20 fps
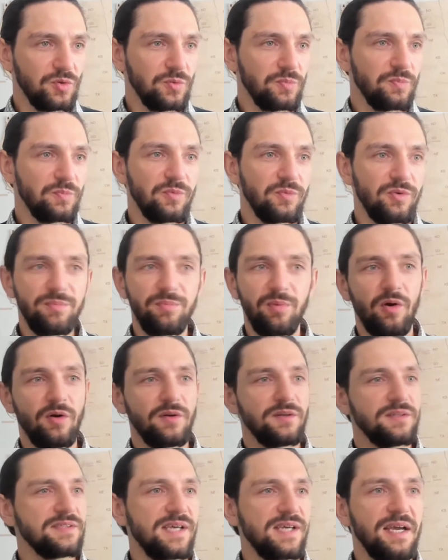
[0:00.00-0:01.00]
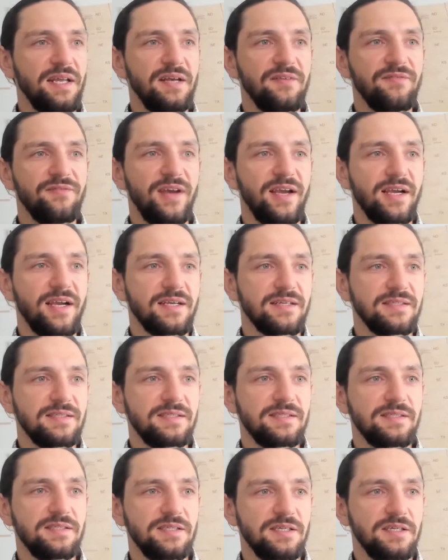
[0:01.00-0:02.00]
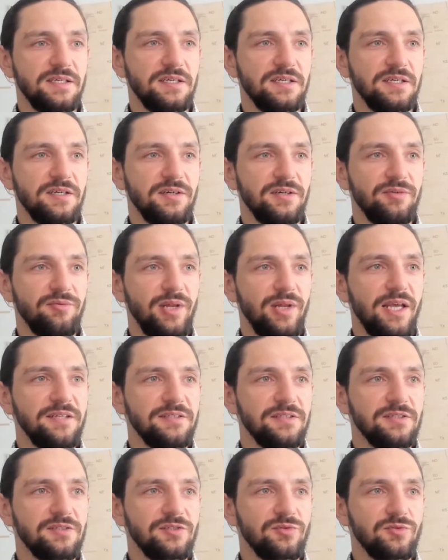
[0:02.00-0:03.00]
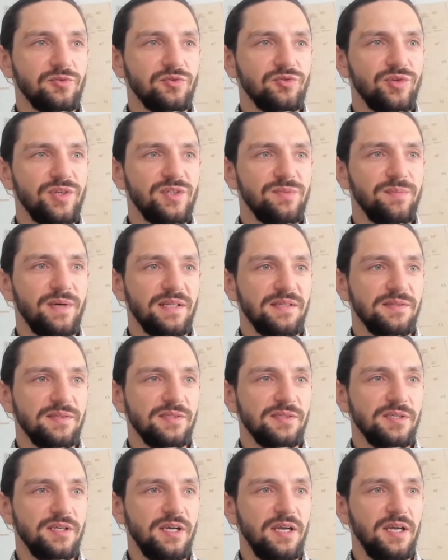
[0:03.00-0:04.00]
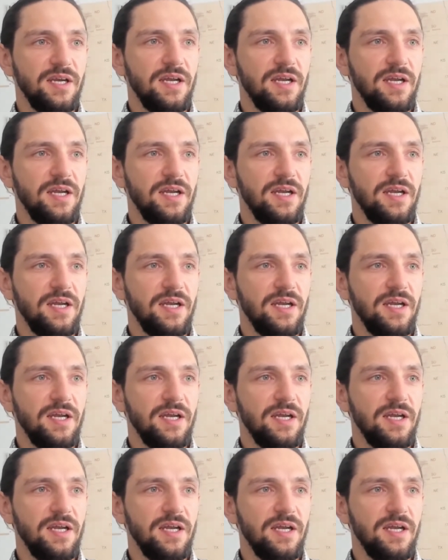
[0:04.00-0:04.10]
report side effects related to treatments